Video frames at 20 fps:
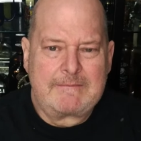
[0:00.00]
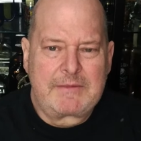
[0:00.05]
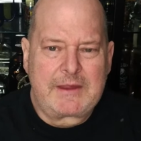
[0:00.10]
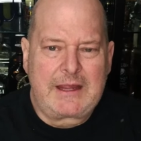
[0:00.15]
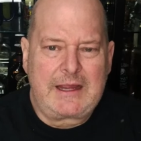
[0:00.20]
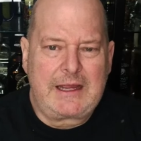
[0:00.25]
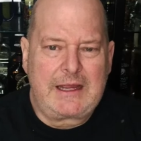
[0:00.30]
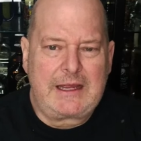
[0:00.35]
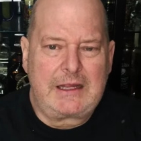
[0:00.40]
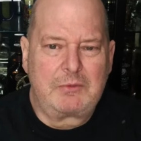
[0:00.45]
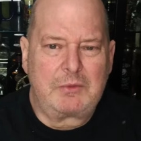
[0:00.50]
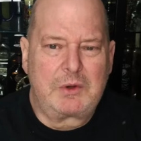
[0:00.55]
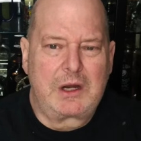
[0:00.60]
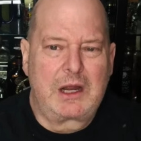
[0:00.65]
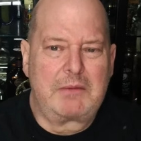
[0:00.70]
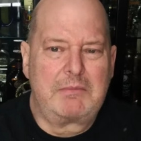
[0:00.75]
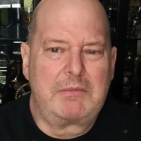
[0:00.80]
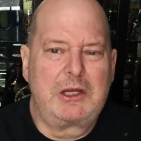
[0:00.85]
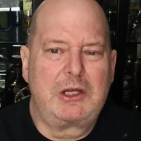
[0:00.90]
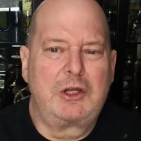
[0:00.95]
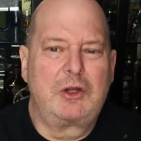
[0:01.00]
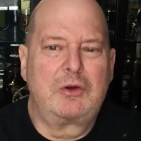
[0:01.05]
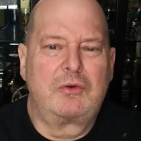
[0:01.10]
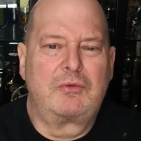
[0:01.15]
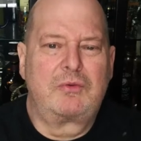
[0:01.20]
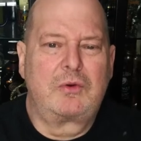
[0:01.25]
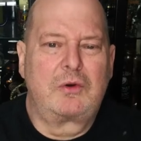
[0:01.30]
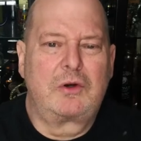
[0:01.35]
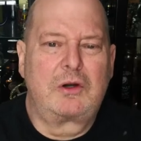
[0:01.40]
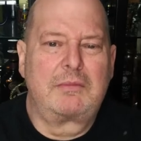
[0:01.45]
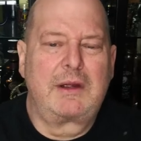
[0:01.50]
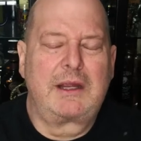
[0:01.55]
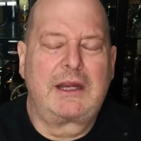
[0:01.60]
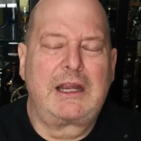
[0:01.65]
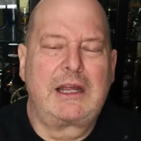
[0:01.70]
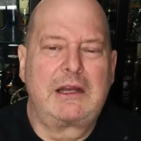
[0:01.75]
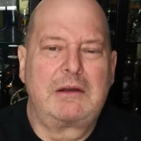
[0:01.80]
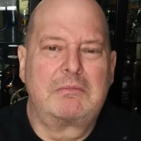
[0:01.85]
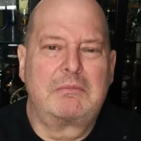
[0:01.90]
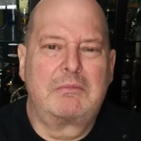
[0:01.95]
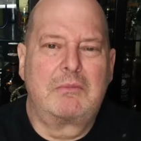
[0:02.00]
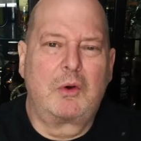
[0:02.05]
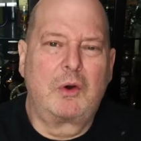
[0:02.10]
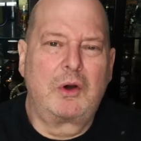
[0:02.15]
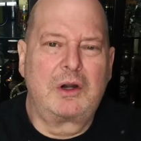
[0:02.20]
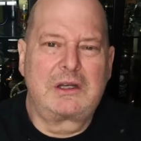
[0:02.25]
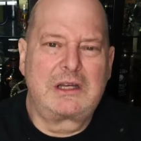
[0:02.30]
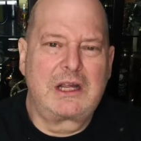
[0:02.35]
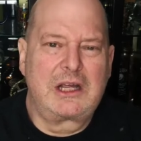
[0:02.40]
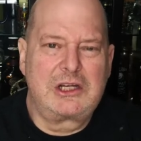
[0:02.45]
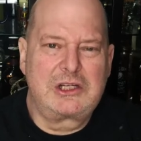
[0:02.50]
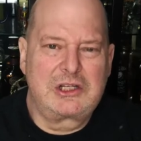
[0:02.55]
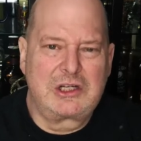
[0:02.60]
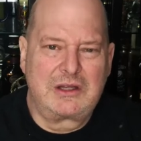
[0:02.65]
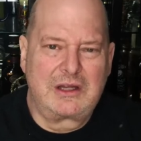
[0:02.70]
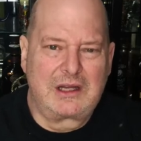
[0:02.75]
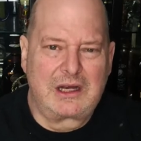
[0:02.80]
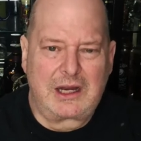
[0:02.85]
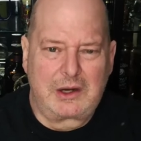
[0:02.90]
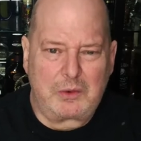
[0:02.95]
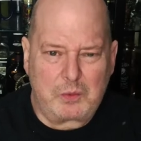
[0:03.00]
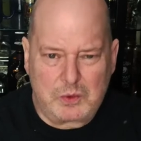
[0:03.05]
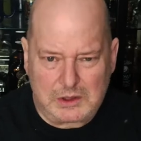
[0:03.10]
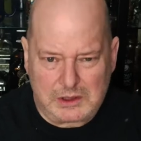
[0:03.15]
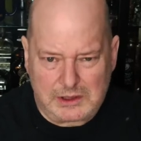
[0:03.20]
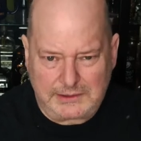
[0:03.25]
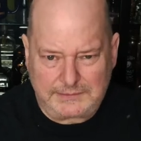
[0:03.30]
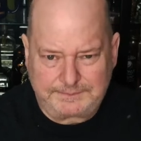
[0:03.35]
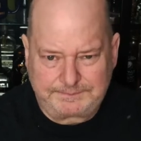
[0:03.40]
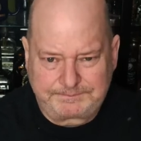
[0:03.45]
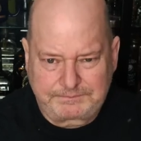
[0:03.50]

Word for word: and when I'm in uniform, I get more attention than I want.